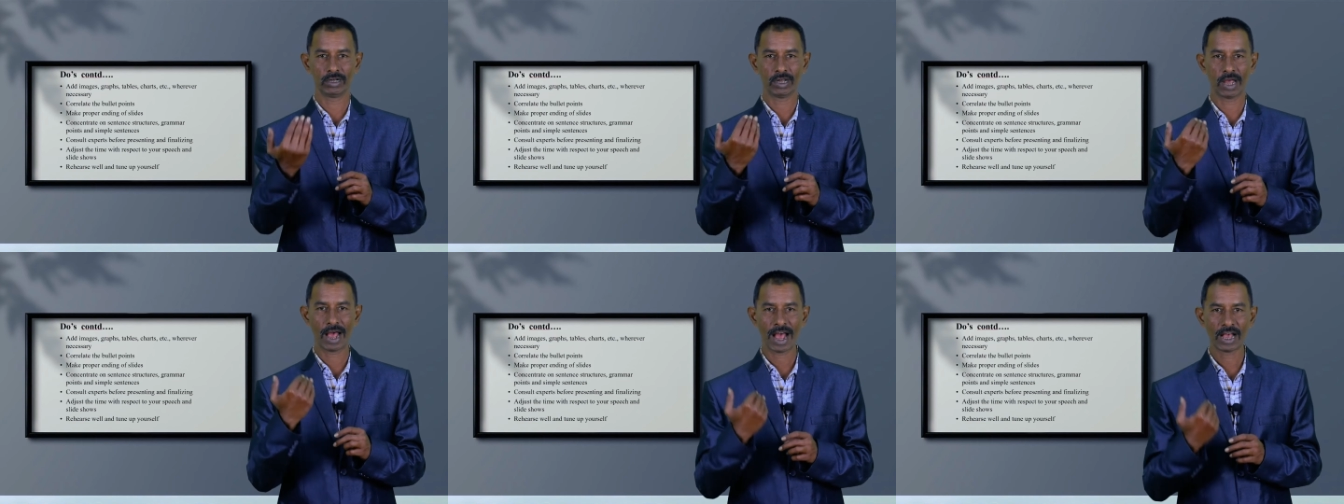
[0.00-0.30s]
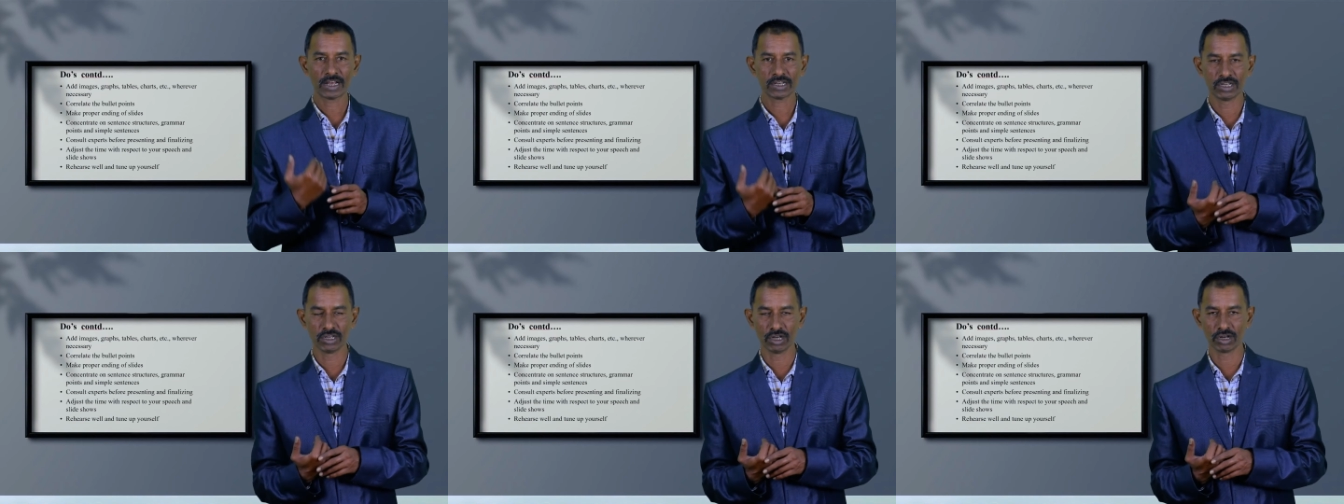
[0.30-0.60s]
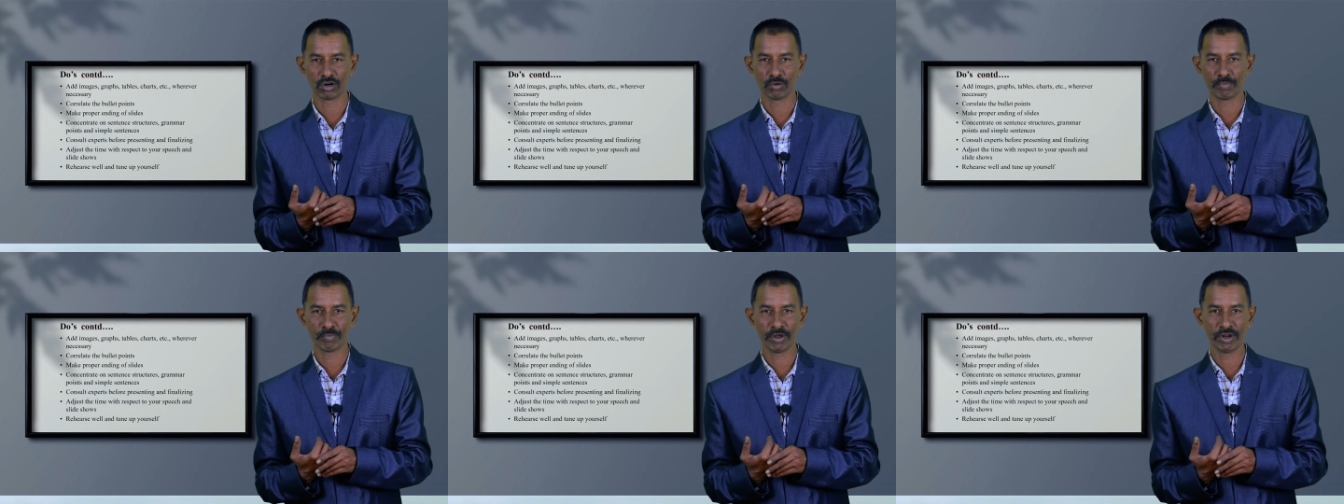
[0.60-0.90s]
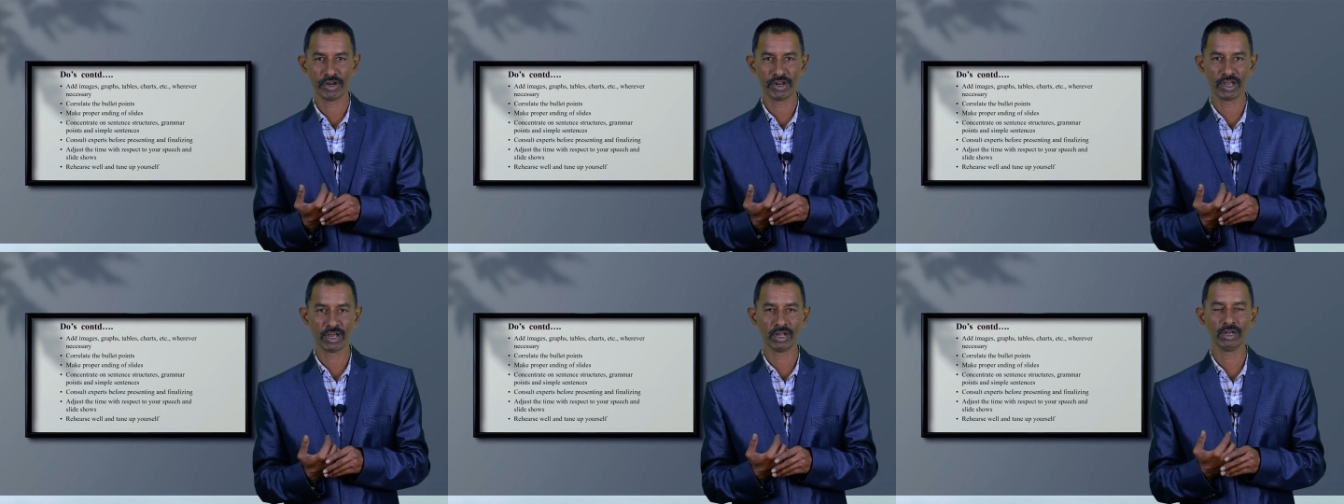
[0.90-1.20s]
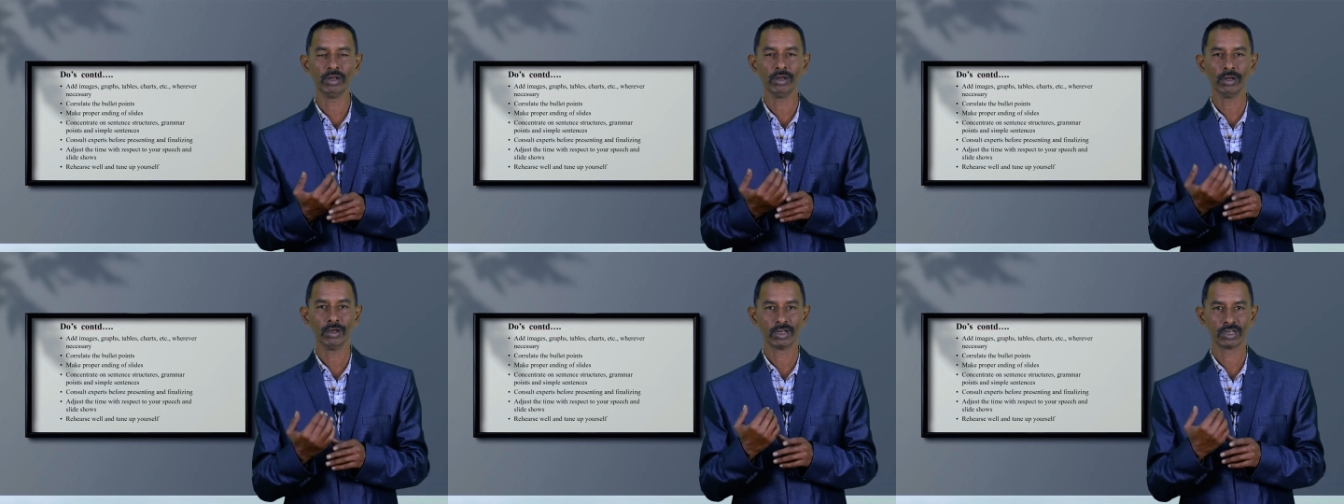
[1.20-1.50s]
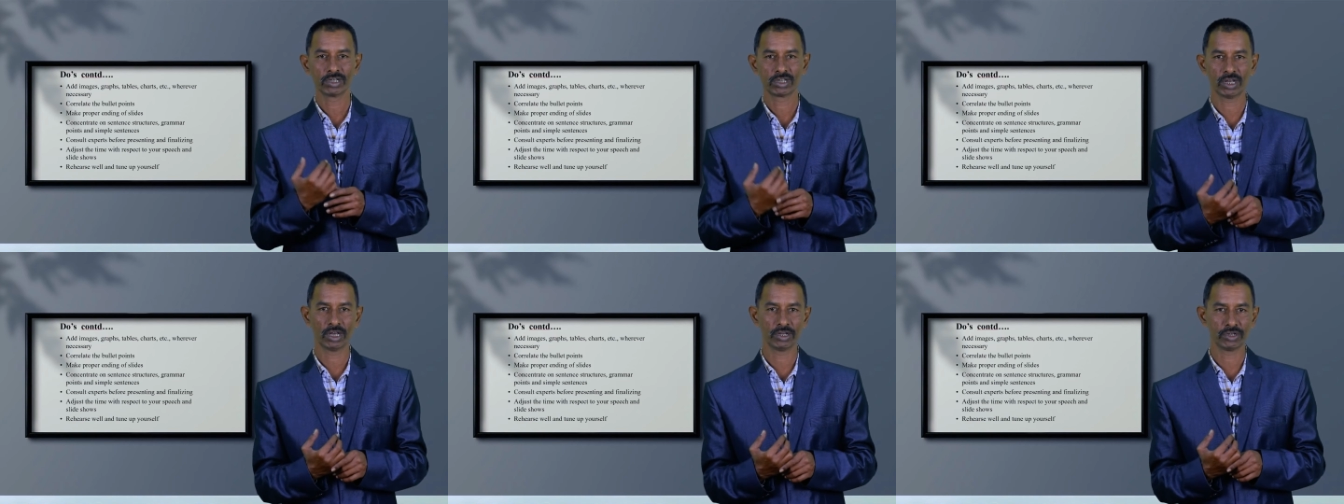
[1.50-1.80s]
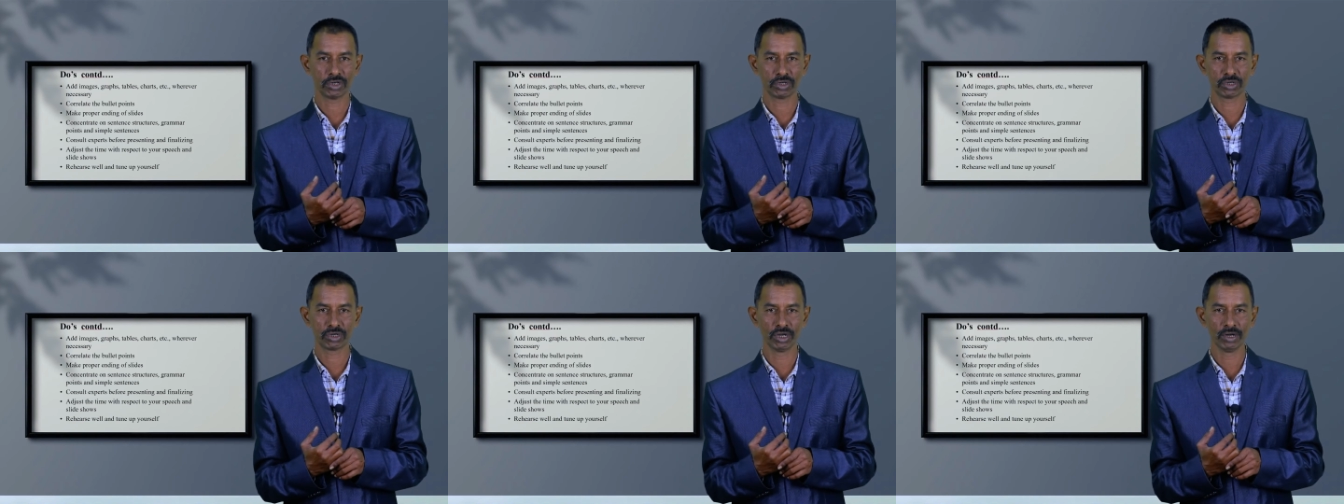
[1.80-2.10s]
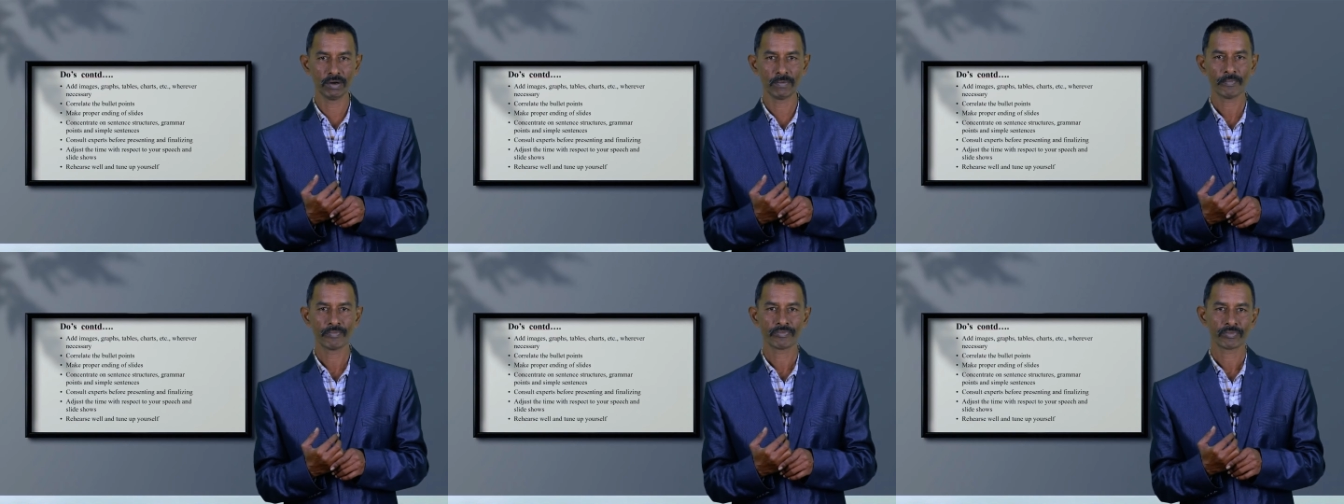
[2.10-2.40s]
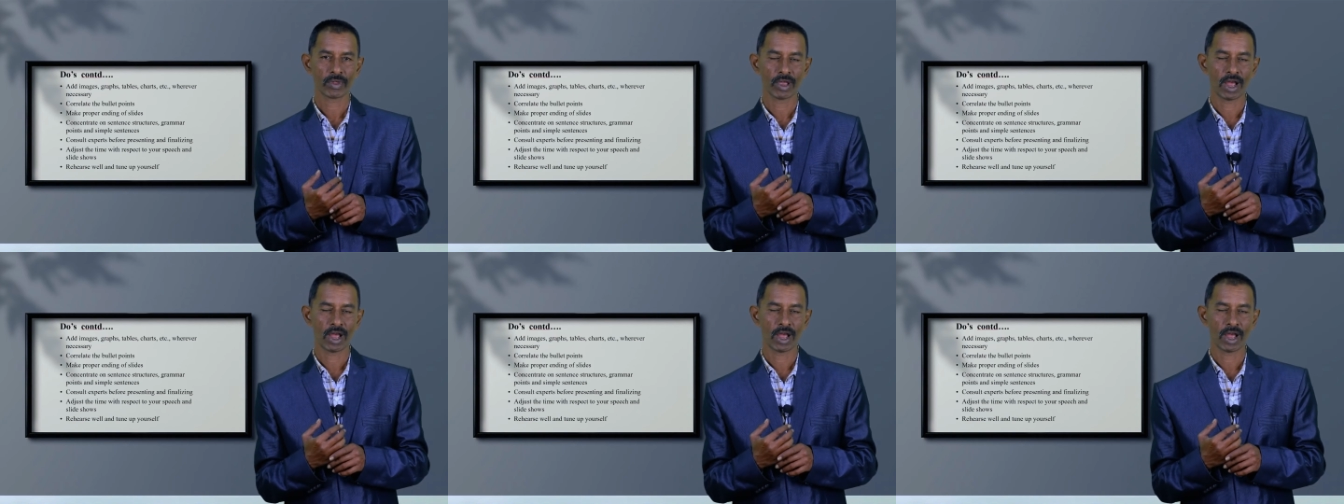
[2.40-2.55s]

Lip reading: ask their opinion, suggestion,